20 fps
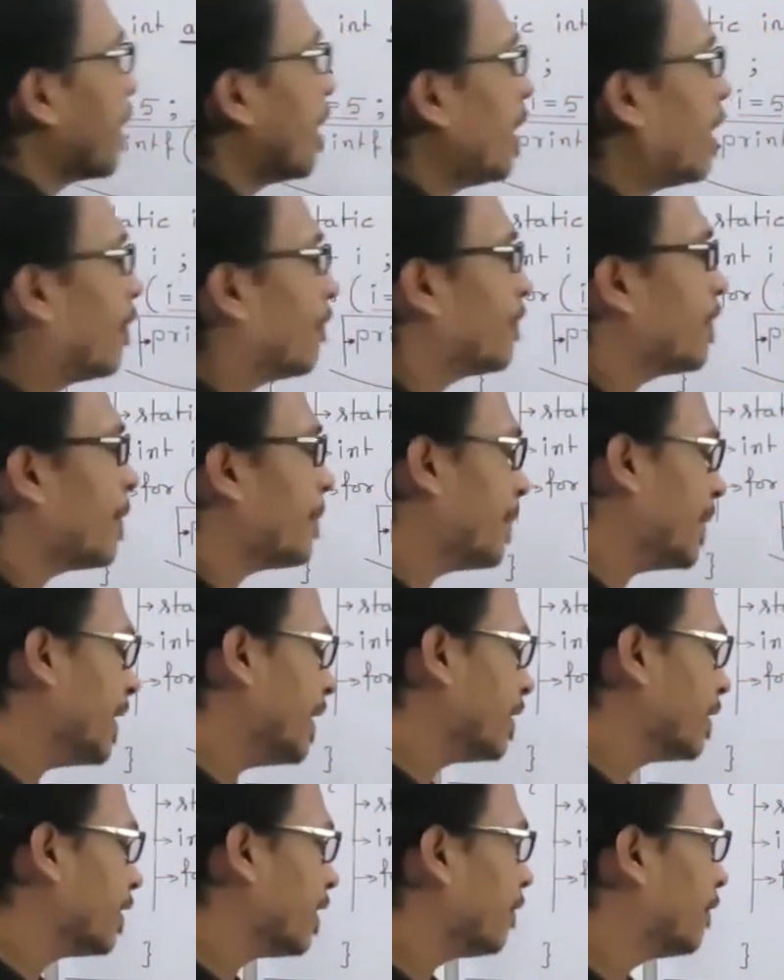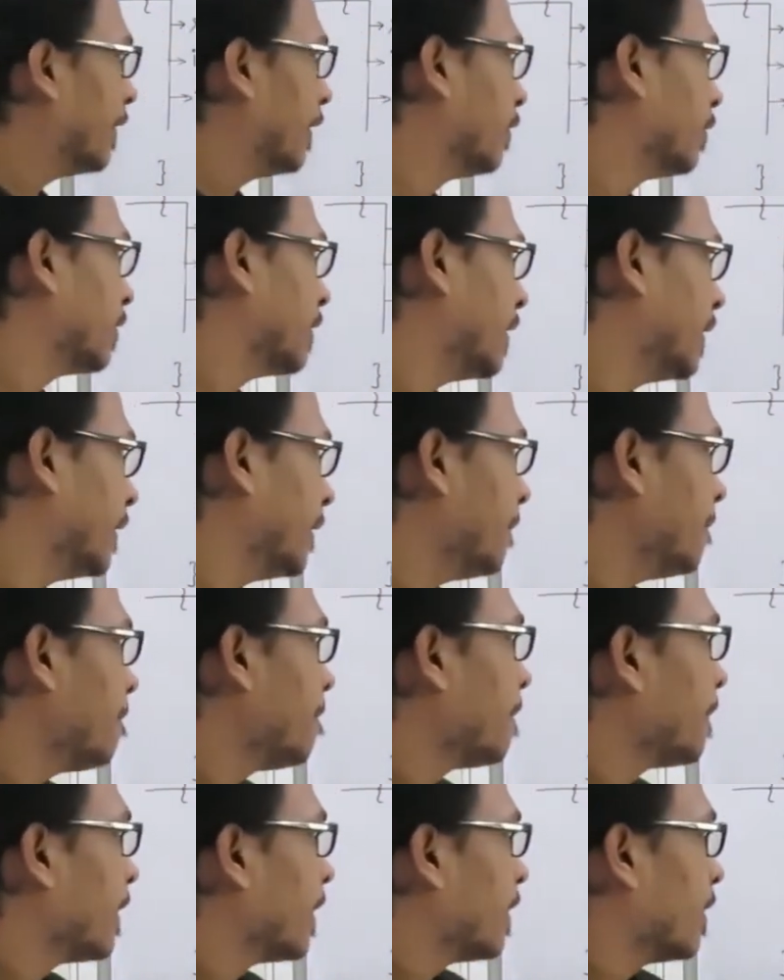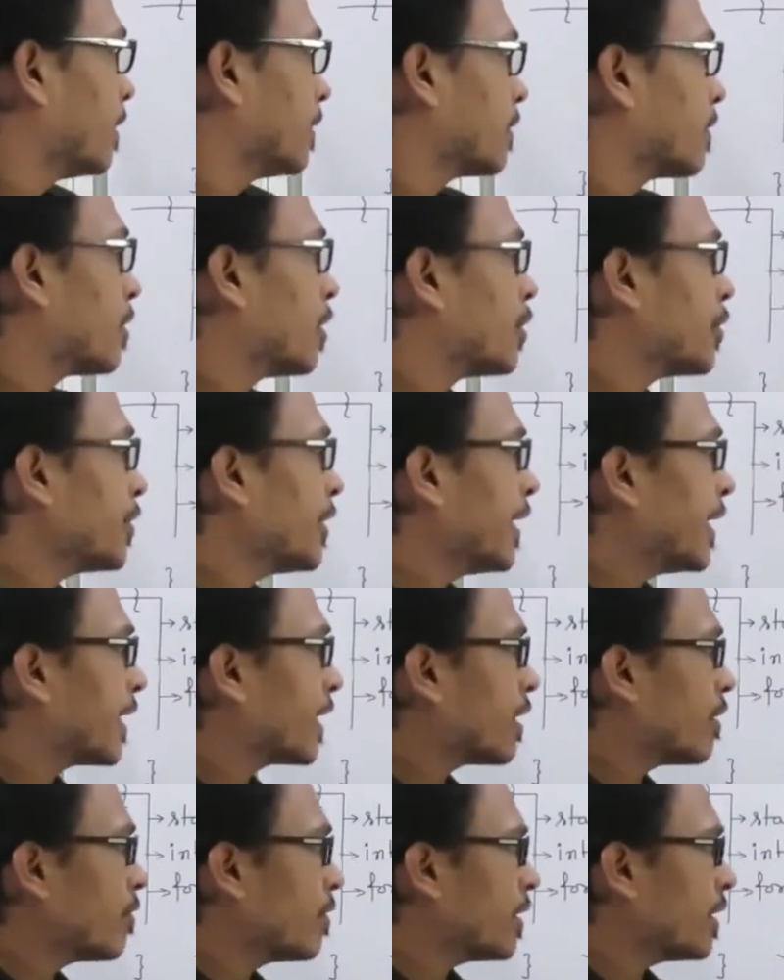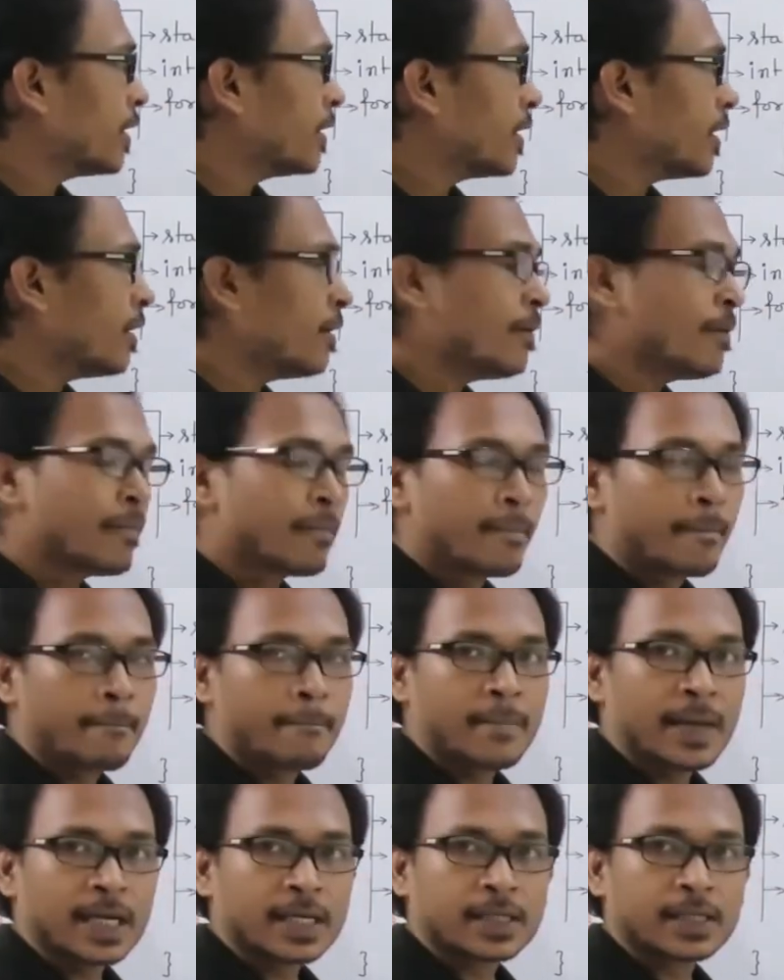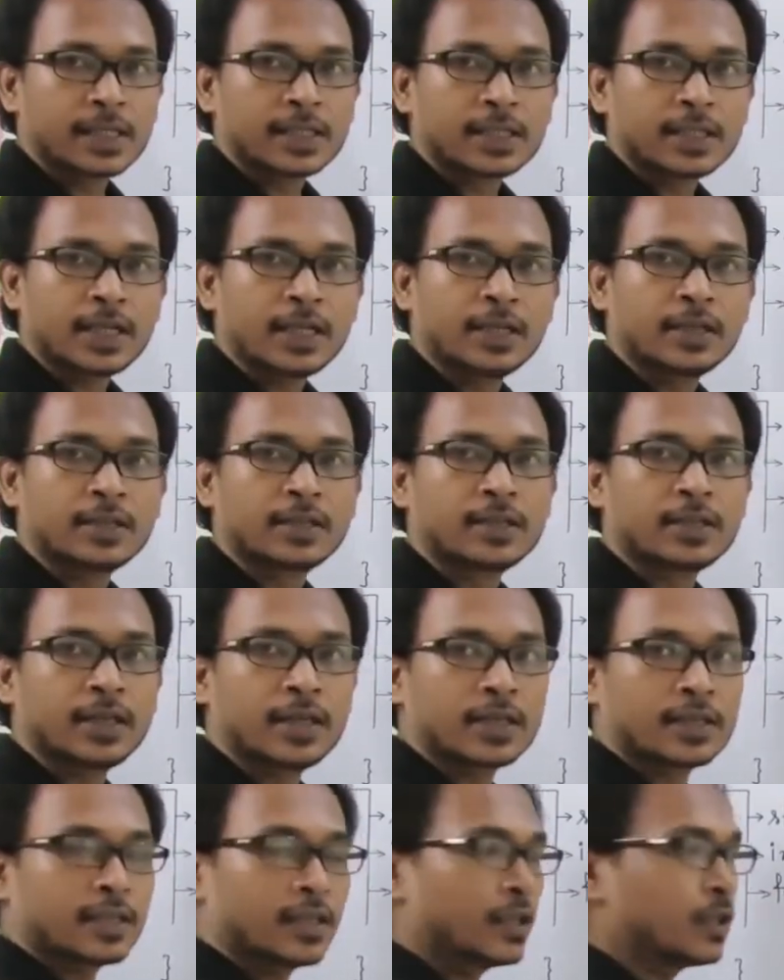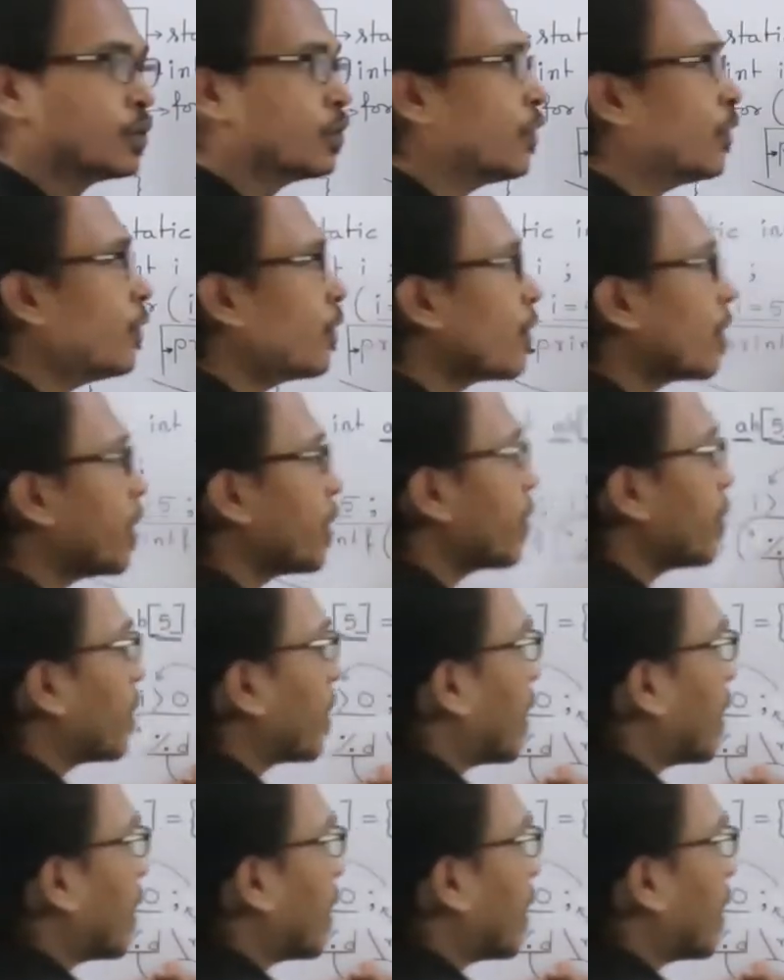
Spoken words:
After print the value 3, control encounter the \n instruction, so control